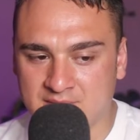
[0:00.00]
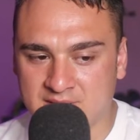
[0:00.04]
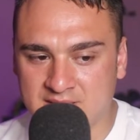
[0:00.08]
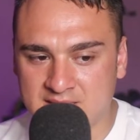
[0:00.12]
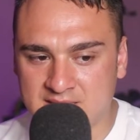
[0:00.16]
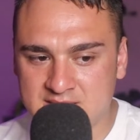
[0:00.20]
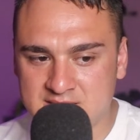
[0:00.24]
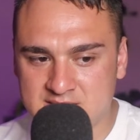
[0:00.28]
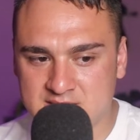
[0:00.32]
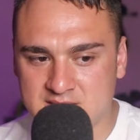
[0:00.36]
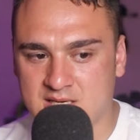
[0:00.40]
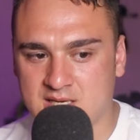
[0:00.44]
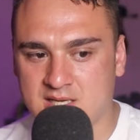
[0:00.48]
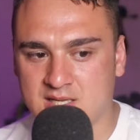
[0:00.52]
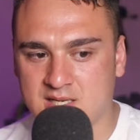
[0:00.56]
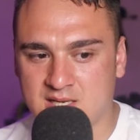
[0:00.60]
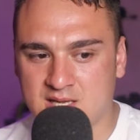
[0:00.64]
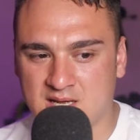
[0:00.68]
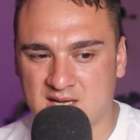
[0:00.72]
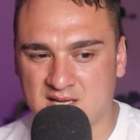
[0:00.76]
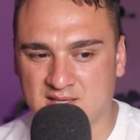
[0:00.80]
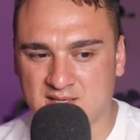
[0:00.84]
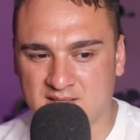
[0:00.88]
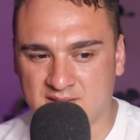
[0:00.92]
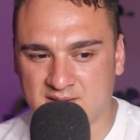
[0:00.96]

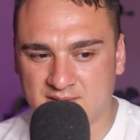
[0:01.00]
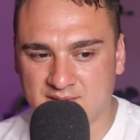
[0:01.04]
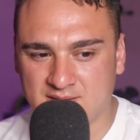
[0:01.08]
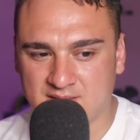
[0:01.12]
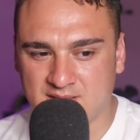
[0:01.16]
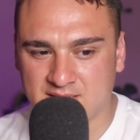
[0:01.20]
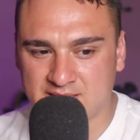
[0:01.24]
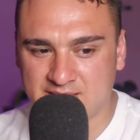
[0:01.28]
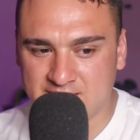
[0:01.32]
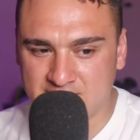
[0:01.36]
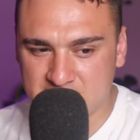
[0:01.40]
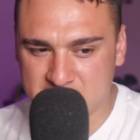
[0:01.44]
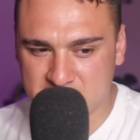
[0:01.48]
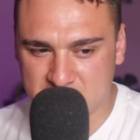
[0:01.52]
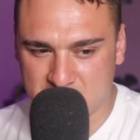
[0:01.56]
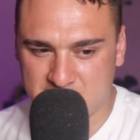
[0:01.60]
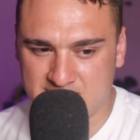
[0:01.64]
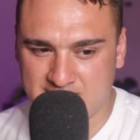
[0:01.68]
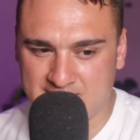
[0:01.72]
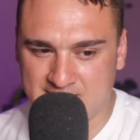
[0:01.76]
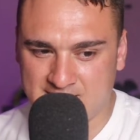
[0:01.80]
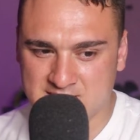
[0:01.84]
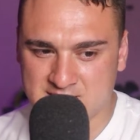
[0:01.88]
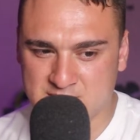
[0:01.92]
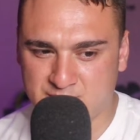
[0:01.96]
Lisa
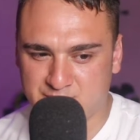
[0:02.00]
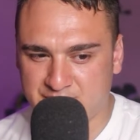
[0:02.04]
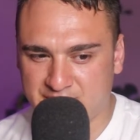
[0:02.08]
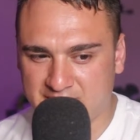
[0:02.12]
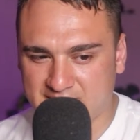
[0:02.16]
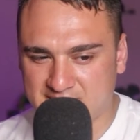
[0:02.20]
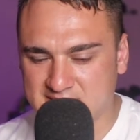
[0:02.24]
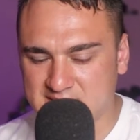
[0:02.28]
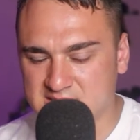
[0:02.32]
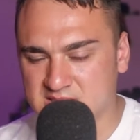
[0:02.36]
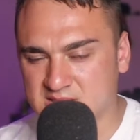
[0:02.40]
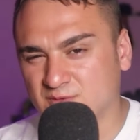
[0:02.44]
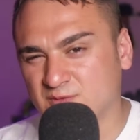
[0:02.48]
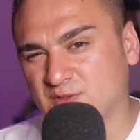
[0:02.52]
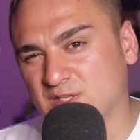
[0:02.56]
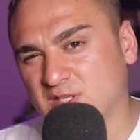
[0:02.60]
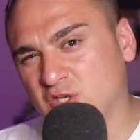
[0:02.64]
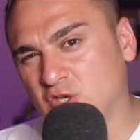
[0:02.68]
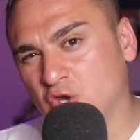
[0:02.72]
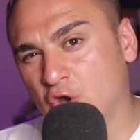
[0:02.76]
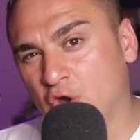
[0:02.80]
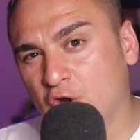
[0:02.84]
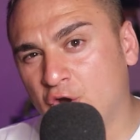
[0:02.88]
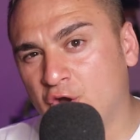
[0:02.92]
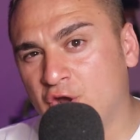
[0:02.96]
dance practice
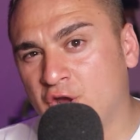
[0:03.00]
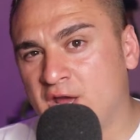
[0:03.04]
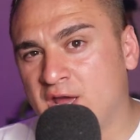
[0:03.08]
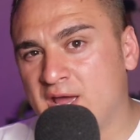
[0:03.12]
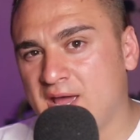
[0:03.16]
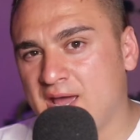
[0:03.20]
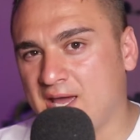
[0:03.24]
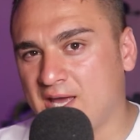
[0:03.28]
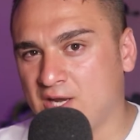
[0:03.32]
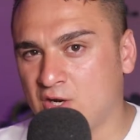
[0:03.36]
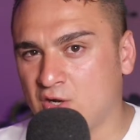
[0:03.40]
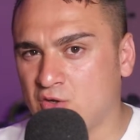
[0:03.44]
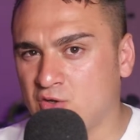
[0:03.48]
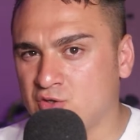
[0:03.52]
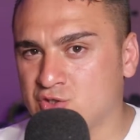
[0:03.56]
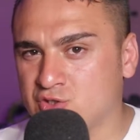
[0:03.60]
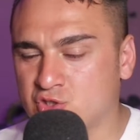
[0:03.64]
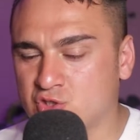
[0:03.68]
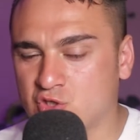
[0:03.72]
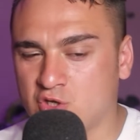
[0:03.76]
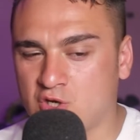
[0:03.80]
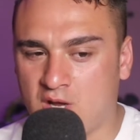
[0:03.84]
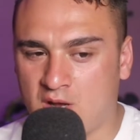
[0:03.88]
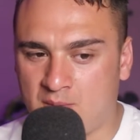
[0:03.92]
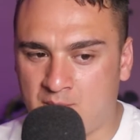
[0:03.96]
video, and
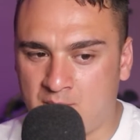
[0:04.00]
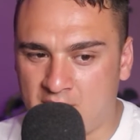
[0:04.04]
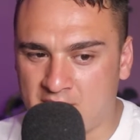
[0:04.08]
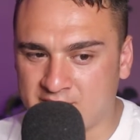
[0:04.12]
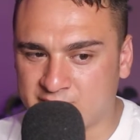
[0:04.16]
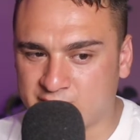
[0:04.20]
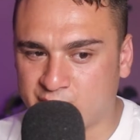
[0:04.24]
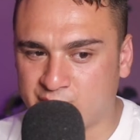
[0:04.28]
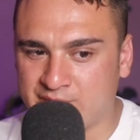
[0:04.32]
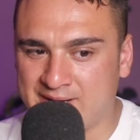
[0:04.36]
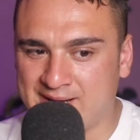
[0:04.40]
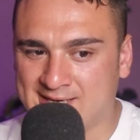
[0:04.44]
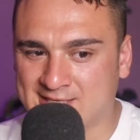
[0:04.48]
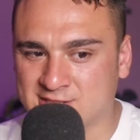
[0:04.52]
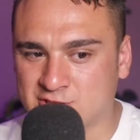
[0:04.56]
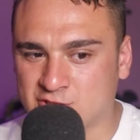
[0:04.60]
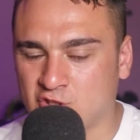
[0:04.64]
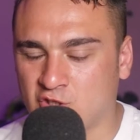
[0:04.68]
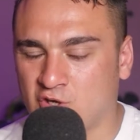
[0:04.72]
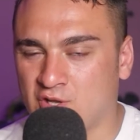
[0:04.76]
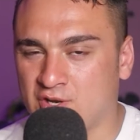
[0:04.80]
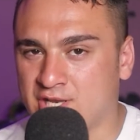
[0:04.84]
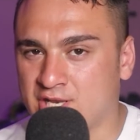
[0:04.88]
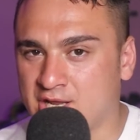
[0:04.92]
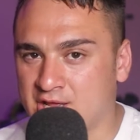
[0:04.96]
also I might react
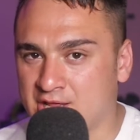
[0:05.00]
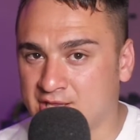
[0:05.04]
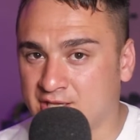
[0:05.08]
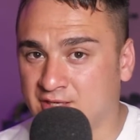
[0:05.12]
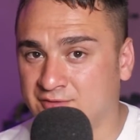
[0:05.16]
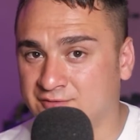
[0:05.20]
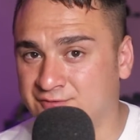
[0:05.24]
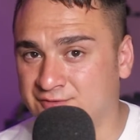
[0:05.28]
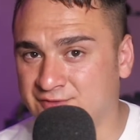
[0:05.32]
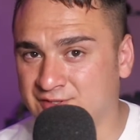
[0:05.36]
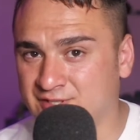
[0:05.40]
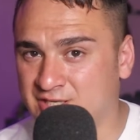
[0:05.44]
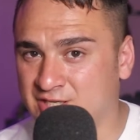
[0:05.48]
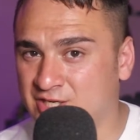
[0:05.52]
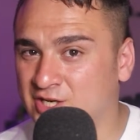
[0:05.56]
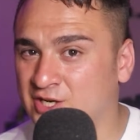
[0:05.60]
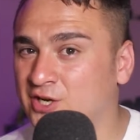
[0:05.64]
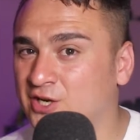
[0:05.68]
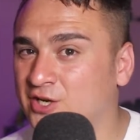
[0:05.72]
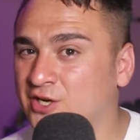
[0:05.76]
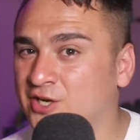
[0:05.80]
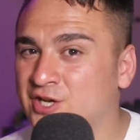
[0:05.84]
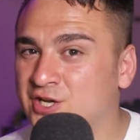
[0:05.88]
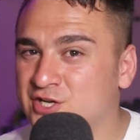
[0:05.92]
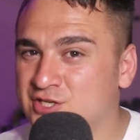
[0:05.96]
to another
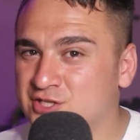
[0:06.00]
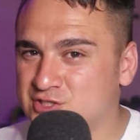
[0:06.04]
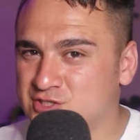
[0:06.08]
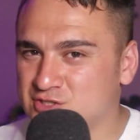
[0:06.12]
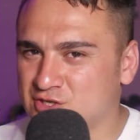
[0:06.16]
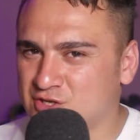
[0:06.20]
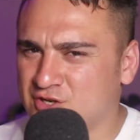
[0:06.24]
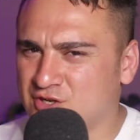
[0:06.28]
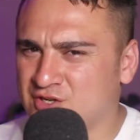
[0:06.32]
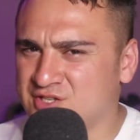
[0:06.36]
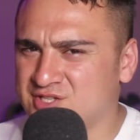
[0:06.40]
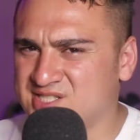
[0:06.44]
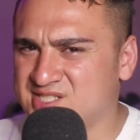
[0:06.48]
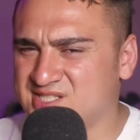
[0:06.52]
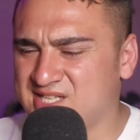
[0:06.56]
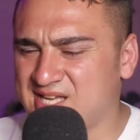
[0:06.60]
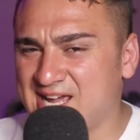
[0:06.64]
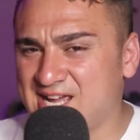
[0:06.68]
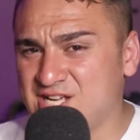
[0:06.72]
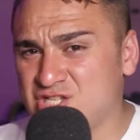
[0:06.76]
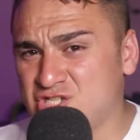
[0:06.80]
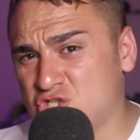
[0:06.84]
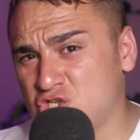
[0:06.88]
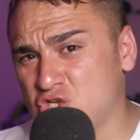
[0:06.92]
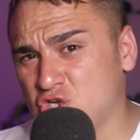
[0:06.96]
video. So
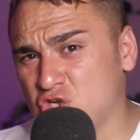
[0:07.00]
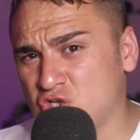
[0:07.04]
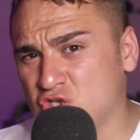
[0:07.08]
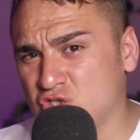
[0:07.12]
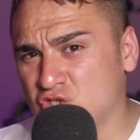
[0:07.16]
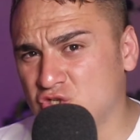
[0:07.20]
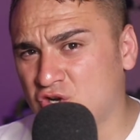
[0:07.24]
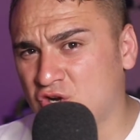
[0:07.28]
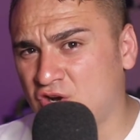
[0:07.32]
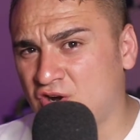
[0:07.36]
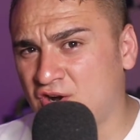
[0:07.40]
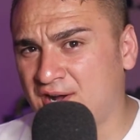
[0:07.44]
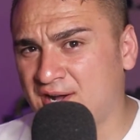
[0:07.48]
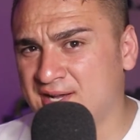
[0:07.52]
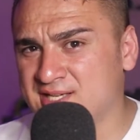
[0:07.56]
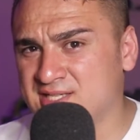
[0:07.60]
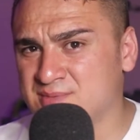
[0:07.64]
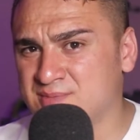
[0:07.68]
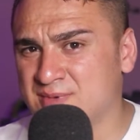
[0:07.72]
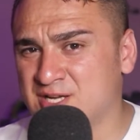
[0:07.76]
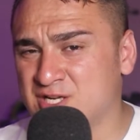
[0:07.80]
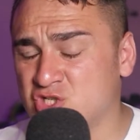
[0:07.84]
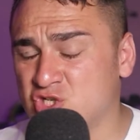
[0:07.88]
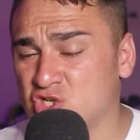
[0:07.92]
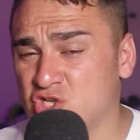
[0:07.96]
stay tuned
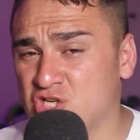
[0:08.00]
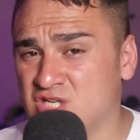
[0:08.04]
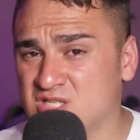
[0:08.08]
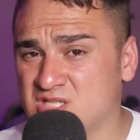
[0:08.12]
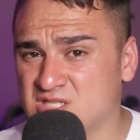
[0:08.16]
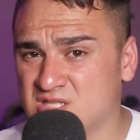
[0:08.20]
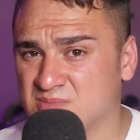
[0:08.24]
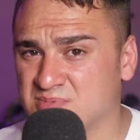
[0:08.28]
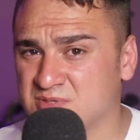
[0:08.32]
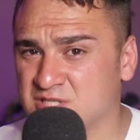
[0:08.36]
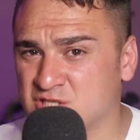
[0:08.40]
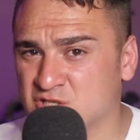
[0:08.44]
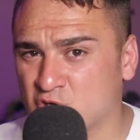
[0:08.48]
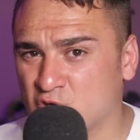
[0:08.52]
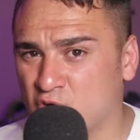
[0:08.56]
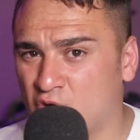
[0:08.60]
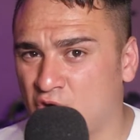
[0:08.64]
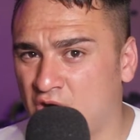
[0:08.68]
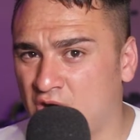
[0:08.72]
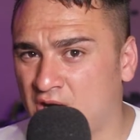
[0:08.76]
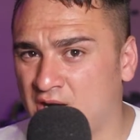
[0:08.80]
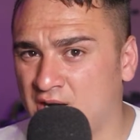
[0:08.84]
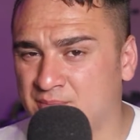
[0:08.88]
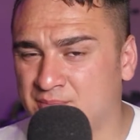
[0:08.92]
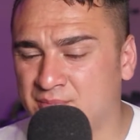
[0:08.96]
guys, make sure you
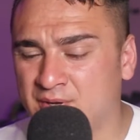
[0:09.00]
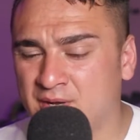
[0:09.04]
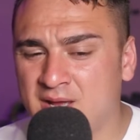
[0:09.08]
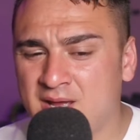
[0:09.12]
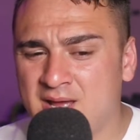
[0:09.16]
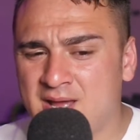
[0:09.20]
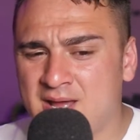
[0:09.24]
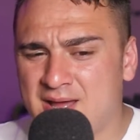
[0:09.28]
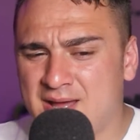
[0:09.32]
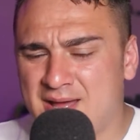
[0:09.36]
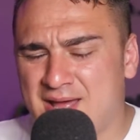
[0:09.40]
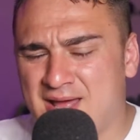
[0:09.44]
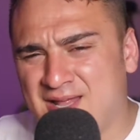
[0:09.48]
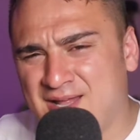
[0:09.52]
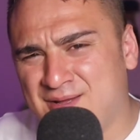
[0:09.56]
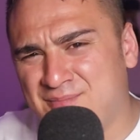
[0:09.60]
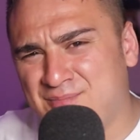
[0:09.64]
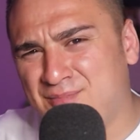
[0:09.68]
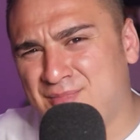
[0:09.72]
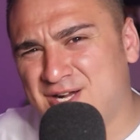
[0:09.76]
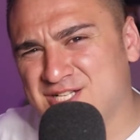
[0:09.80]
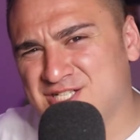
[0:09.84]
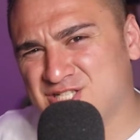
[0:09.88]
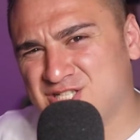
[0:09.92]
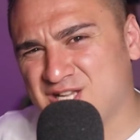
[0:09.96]
subscribe,
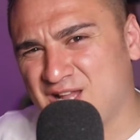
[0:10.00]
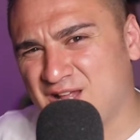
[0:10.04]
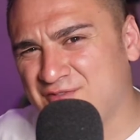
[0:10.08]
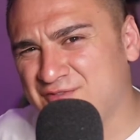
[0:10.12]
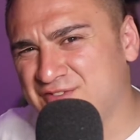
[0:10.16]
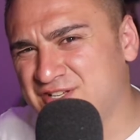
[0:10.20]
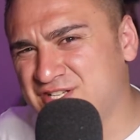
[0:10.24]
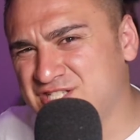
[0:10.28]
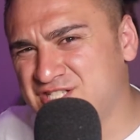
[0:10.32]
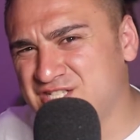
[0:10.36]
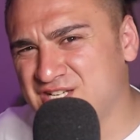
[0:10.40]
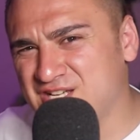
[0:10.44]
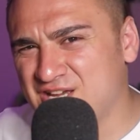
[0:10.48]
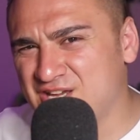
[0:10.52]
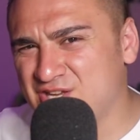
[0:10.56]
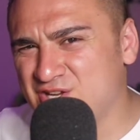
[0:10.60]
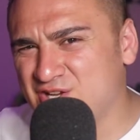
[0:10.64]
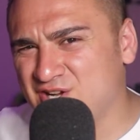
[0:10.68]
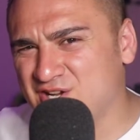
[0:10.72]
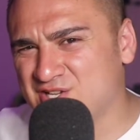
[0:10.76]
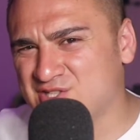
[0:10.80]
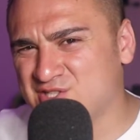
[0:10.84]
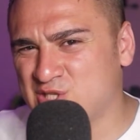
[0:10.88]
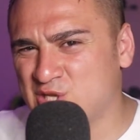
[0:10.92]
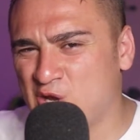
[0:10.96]
much love and share.
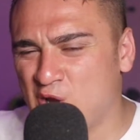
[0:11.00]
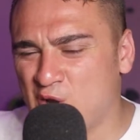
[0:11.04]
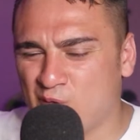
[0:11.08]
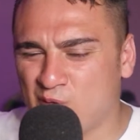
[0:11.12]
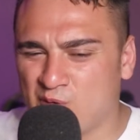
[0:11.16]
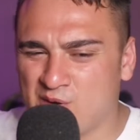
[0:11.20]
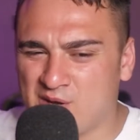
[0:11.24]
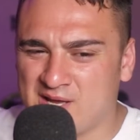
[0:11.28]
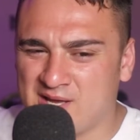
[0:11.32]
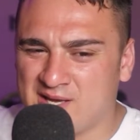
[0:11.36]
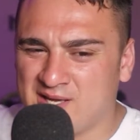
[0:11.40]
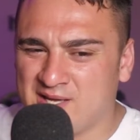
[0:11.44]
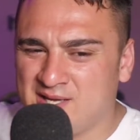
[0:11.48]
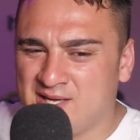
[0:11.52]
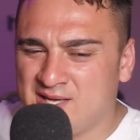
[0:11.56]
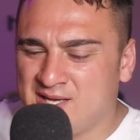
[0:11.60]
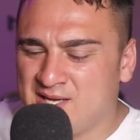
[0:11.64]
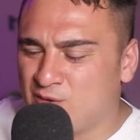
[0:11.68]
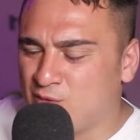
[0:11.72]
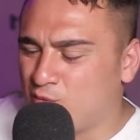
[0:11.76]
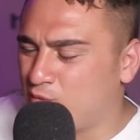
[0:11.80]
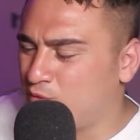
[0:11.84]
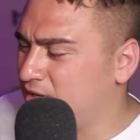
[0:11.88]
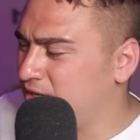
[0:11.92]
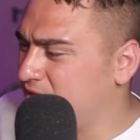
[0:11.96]
You guys know we're
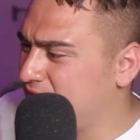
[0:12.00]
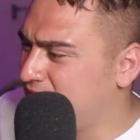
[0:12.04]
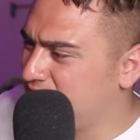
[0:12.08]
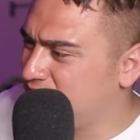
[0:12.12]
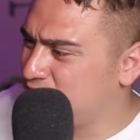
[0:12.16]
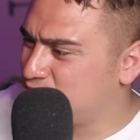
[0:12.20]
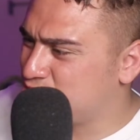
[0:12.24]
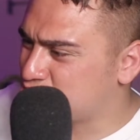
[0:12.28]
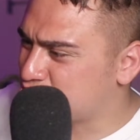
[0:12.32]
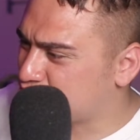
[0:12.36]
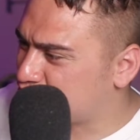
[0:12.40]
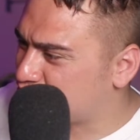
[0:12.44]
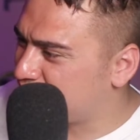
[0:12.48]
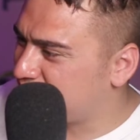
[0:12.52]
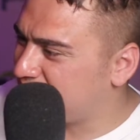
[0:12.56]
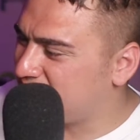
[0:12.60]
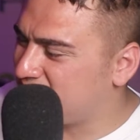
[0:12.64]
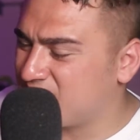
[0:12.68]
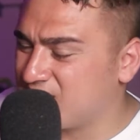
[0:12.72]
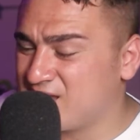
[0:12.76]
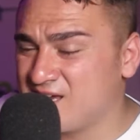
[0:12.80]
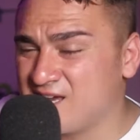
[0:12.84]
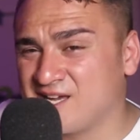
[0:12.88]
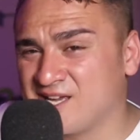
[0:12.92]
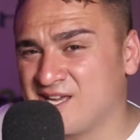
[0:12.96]
here in
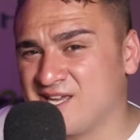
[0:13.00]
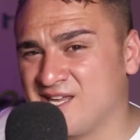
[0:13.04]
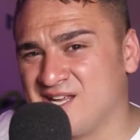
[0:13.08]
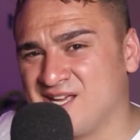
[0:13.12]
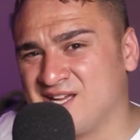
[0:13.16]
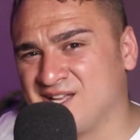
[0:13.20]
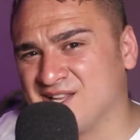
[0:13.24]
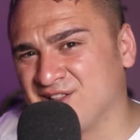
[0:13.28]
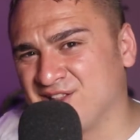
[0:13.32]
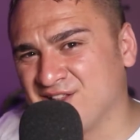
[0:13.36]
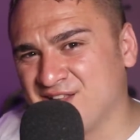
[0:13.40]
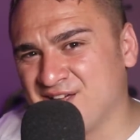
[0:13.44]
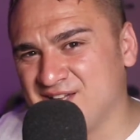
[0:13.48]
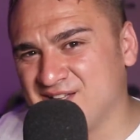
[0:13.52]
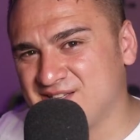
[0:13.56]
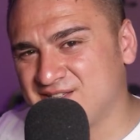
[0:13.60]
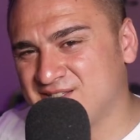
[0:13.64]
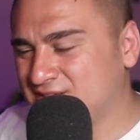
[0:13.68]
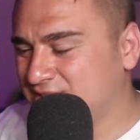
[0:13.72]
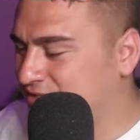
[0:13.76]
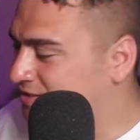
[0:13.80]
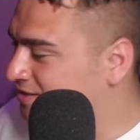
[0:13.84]
Australia getting lit.